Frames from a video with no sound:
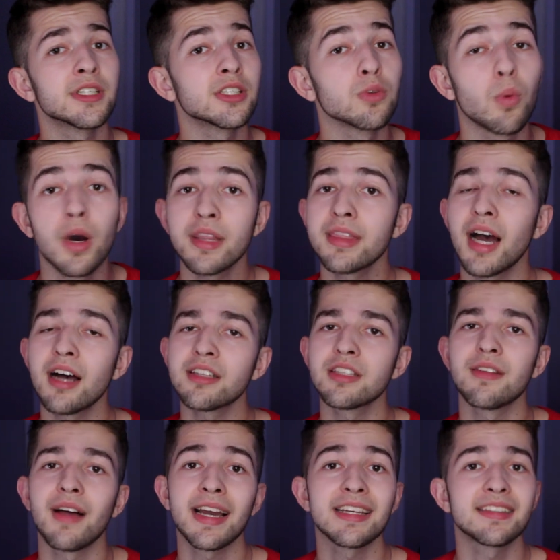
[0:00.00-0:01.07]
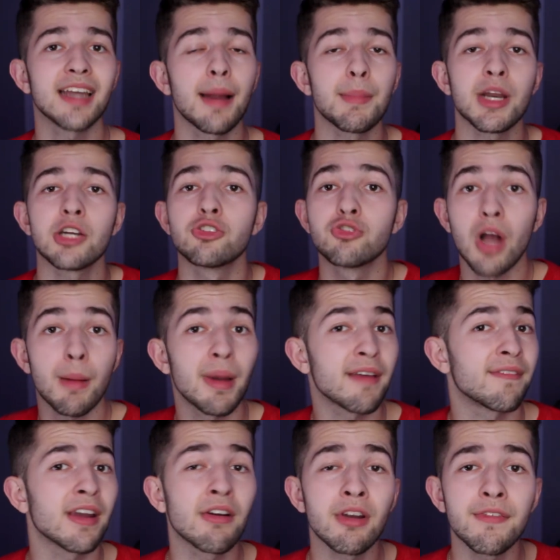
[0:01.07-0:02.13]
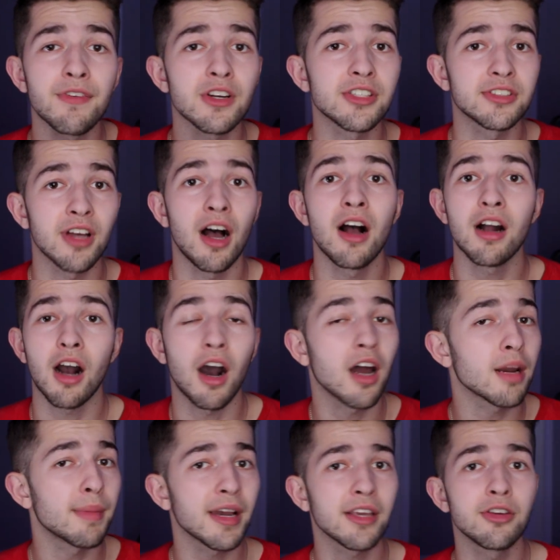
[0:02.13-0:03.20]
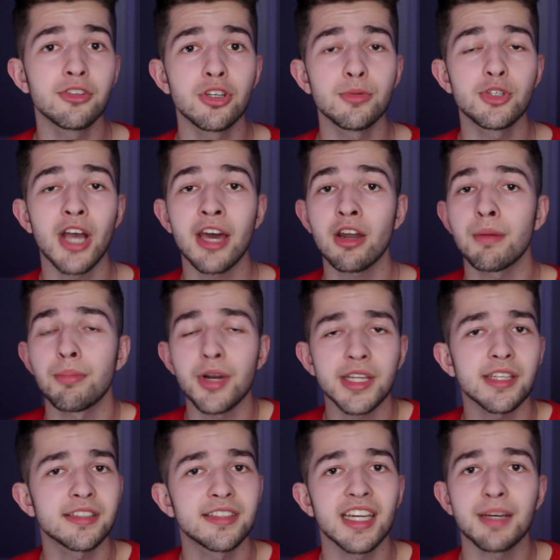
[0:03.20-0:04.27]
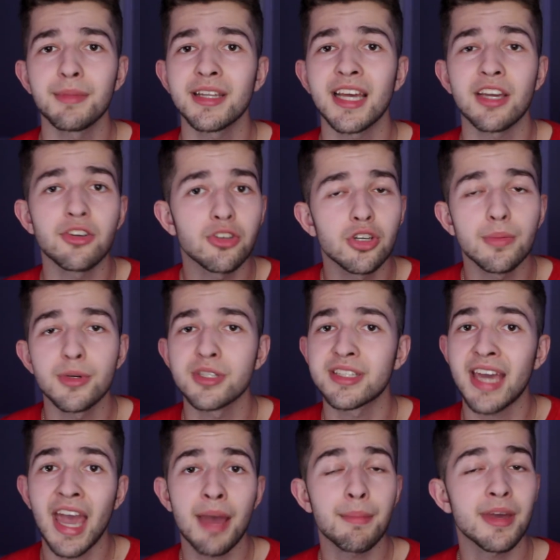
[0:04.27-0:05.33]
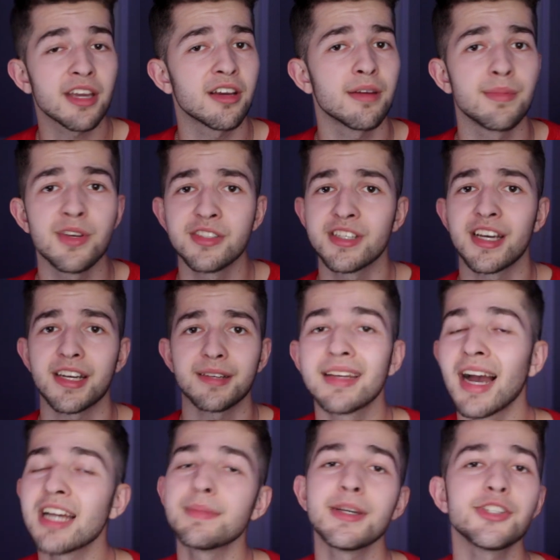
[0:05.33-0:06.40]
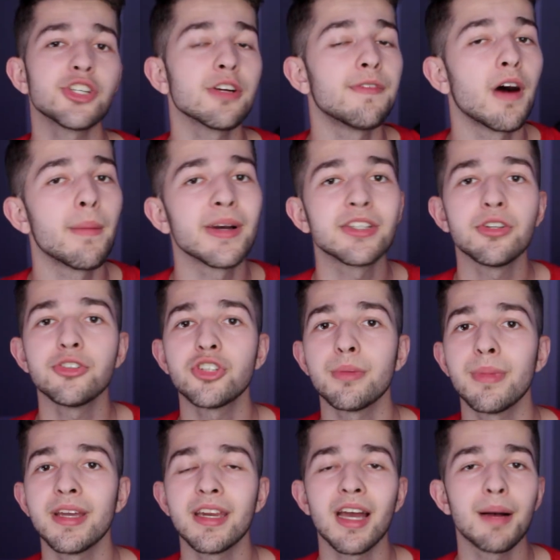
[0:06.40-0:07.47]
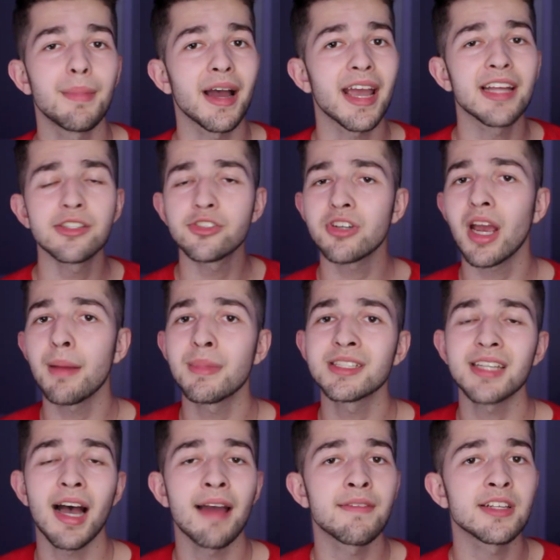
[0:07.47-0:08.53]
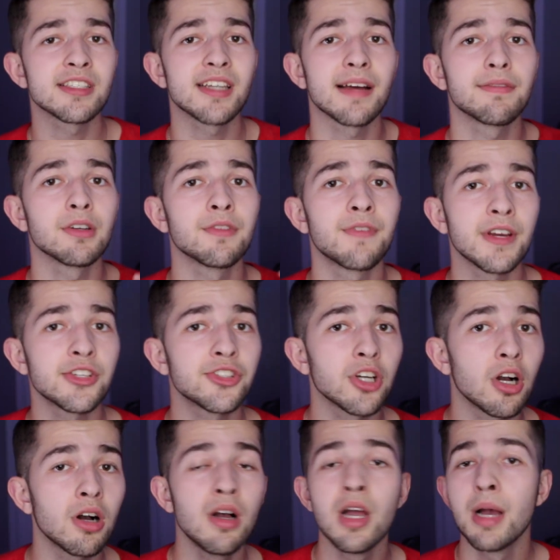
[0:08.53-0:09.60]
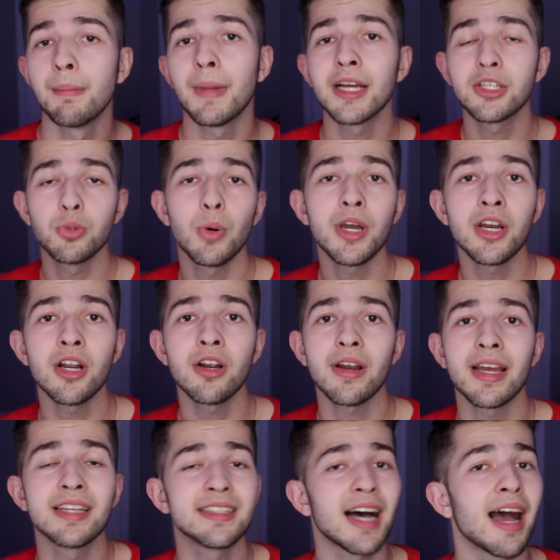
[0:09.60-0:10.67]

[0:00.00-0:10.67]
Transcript: reaches 1,000 likes, then I'm gonna drop my very first song onto my YouTube channel and break the stigma that YouTubers can't make good music. Guys, make sure to follow my social media. My Instagram is Ivan Steph Official. My Twitter is